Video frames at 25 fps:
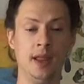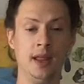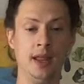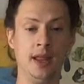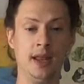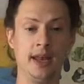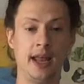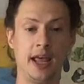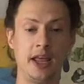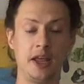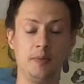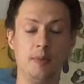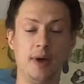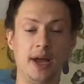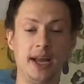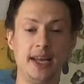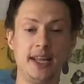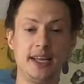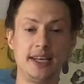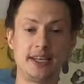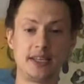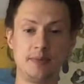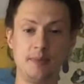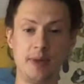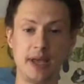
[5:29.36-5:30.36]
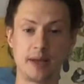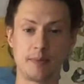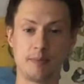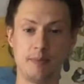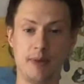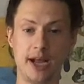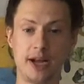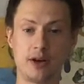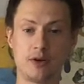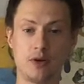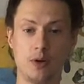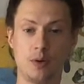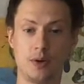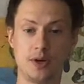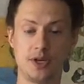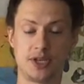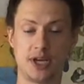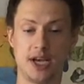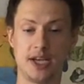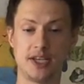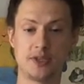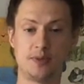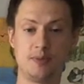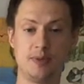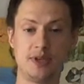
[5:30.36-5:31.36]
Now you might need to make micro
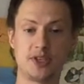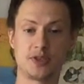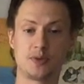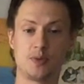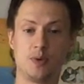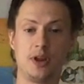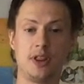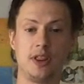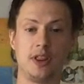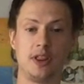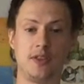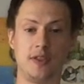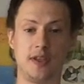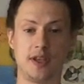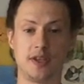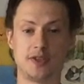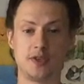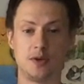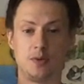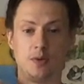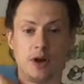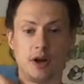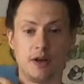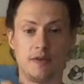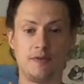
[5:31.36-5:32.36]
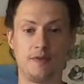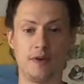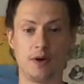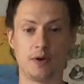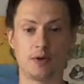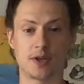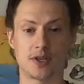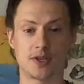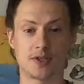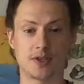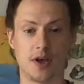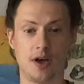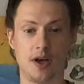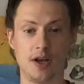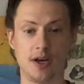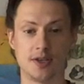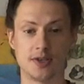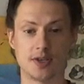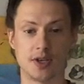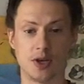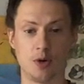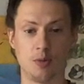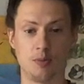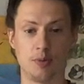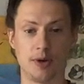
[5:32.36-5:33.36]
adjustments. One of the things you want to focus on is
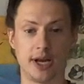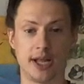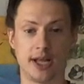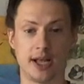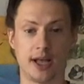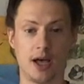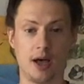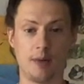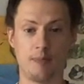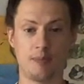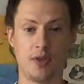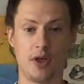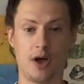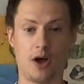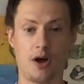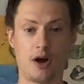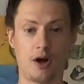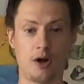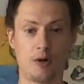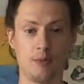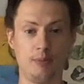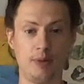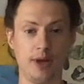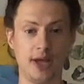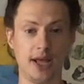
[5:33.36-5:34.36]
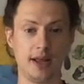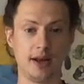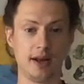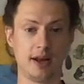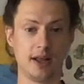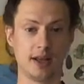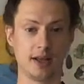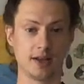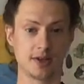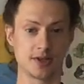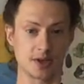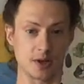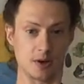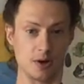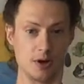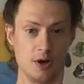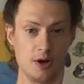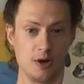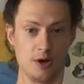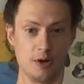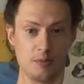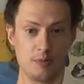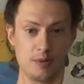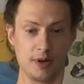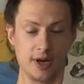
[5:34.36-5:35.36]
opening up the armpit. So
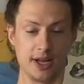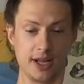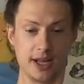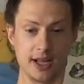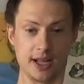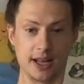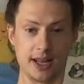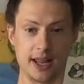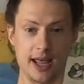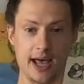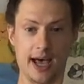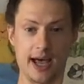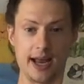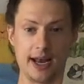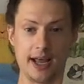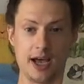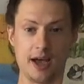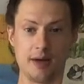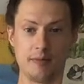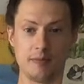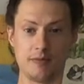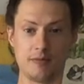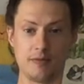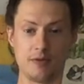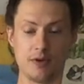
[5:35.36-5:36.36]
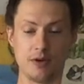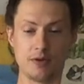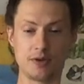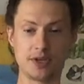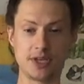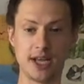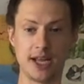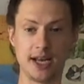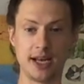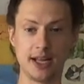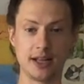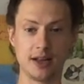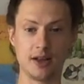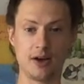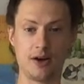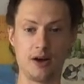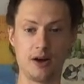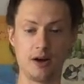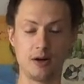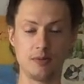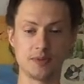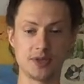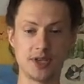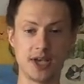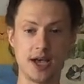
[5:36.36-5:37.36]
opening that up, rotating the
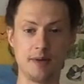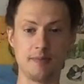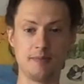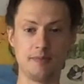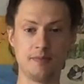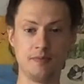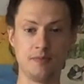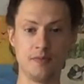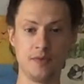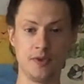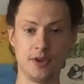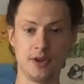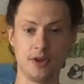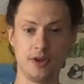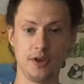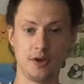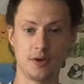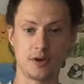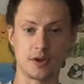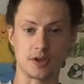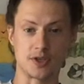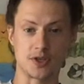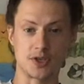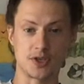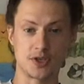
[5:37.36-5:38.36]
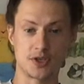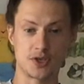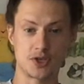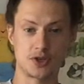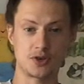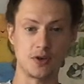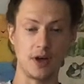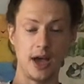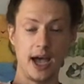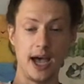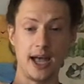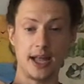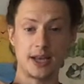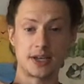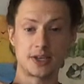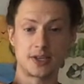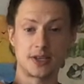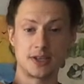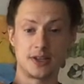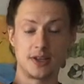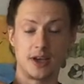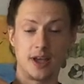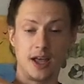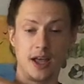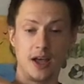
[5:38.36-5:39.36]
arms up. You can stretch
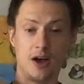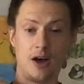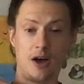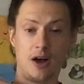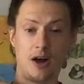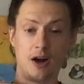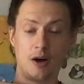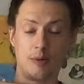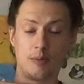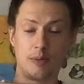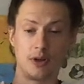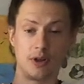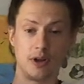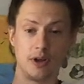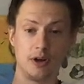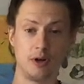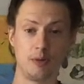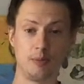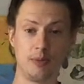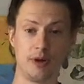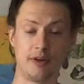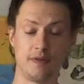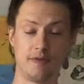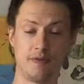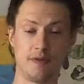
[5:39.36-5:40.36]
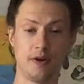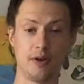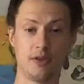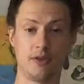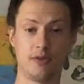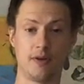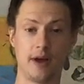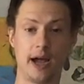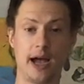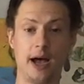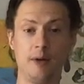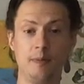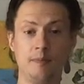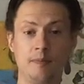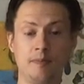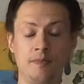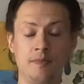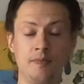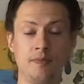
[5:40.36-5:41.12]
the arm a little bit further out.